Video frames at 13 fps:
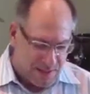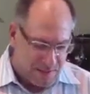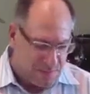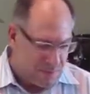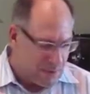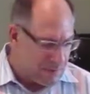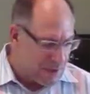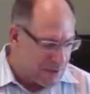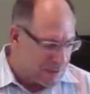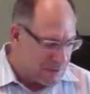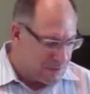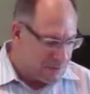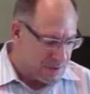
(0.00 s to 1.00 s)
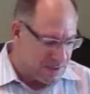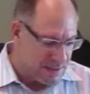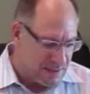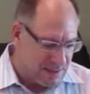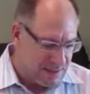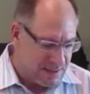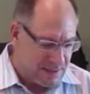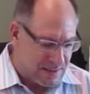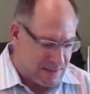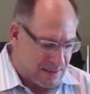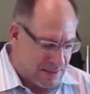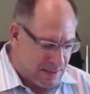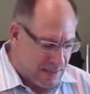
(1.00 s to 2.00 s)
Well, I'm going to close with this,
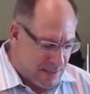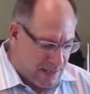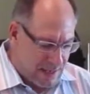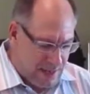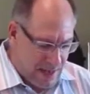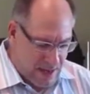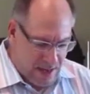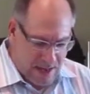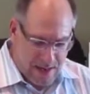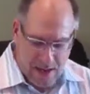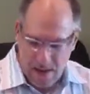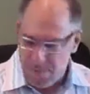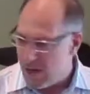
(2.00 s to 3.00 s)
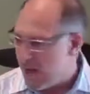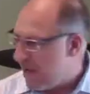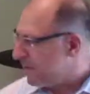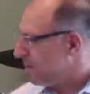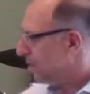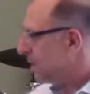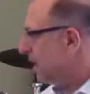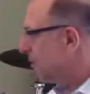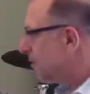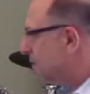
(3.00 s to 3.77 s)
and I'm going to have we're going to have